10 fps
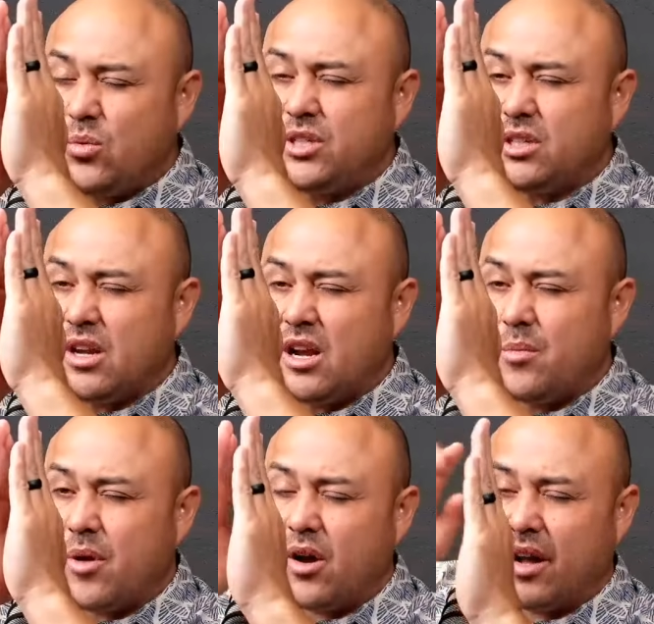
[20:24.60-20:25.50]
talk
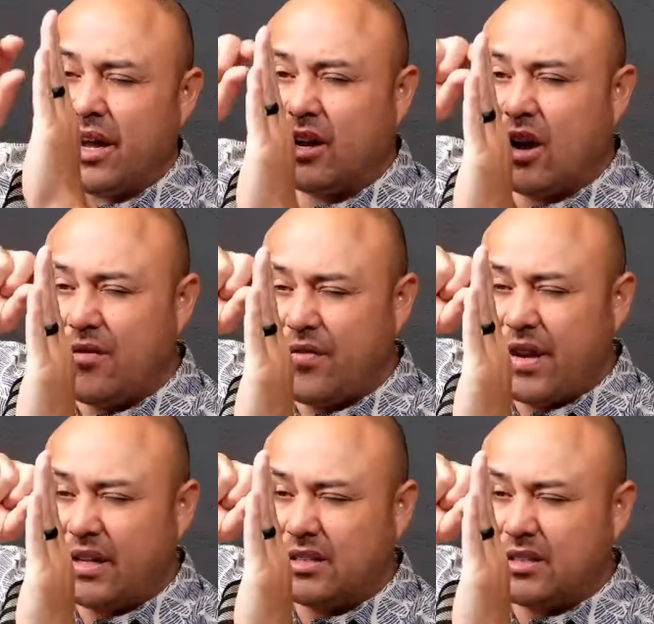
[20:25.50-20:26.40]
about. And
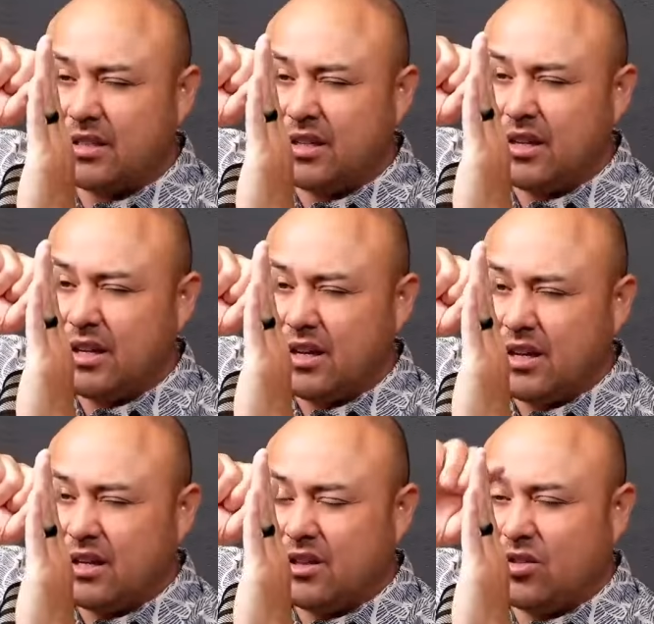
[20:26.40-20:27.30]
confidence,
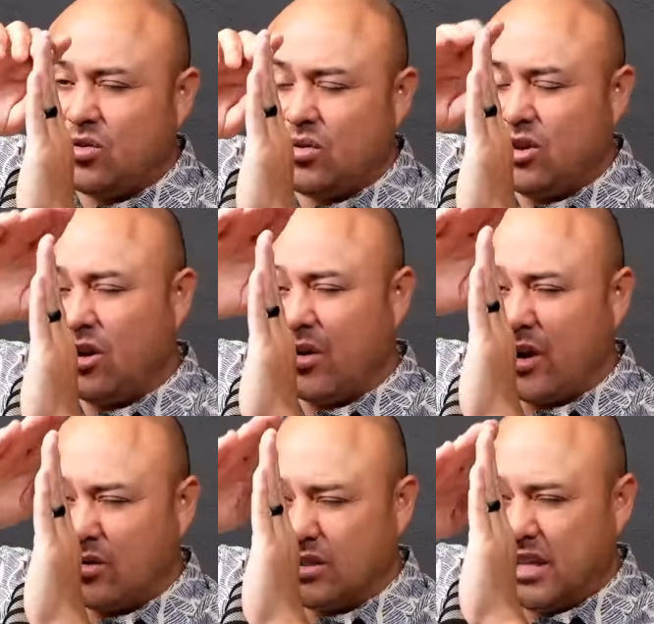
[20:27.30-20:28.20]
it
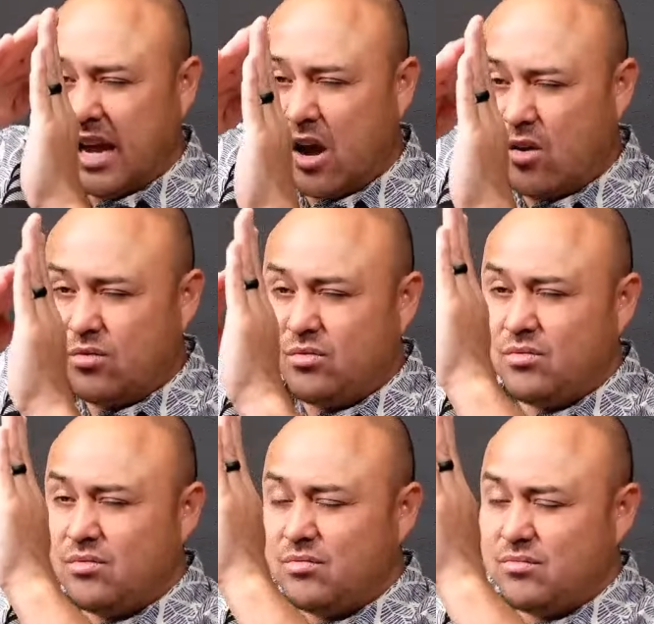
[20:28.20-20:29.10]
goes down
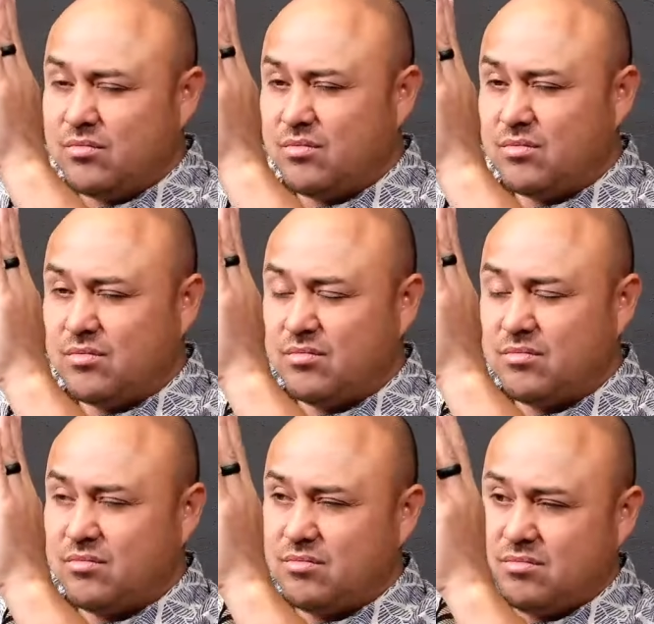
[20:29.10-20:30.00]

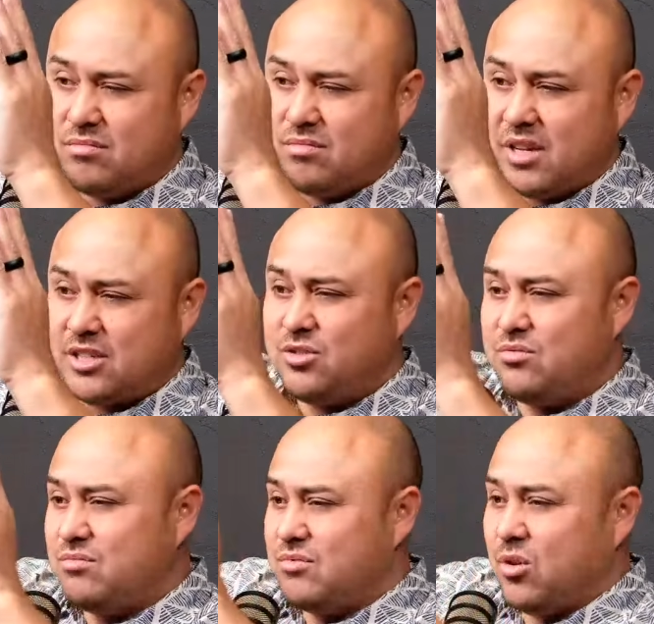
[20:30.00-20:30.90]
as you
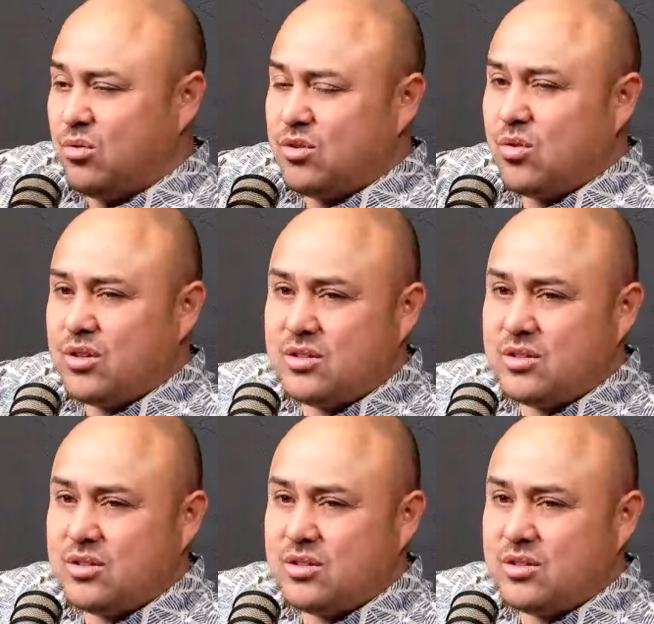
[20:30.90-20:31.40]
go towards